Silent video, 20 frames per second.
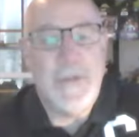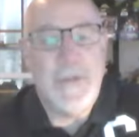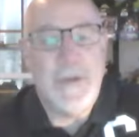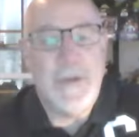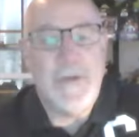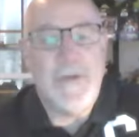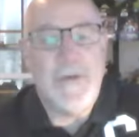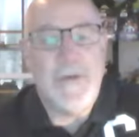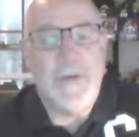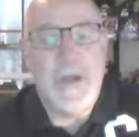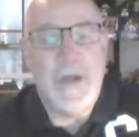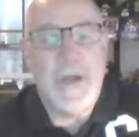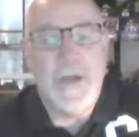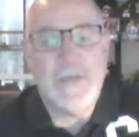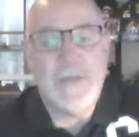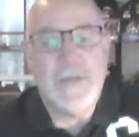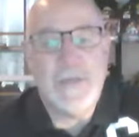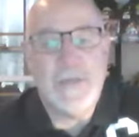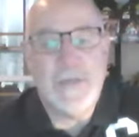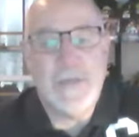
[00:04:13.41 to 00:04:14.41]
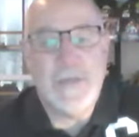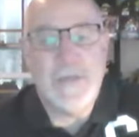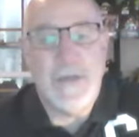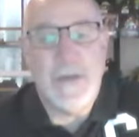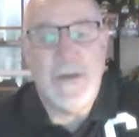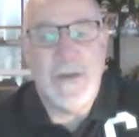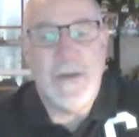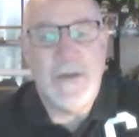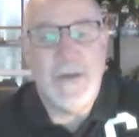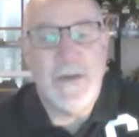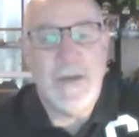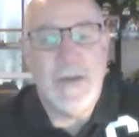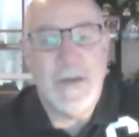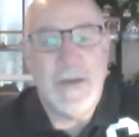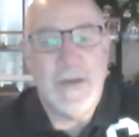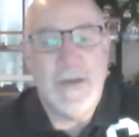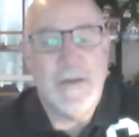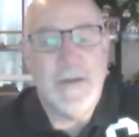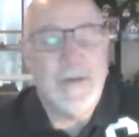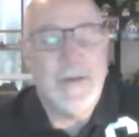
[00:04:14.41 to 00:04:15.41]
and good conscience and
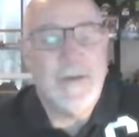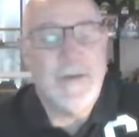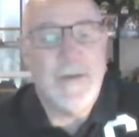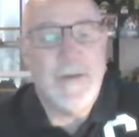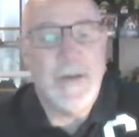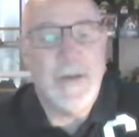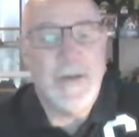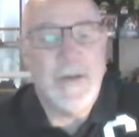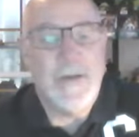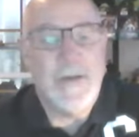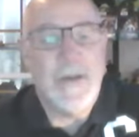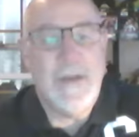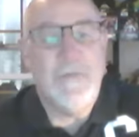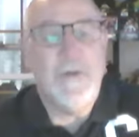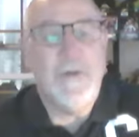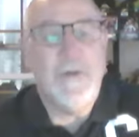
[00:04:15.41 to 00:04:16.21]
and and get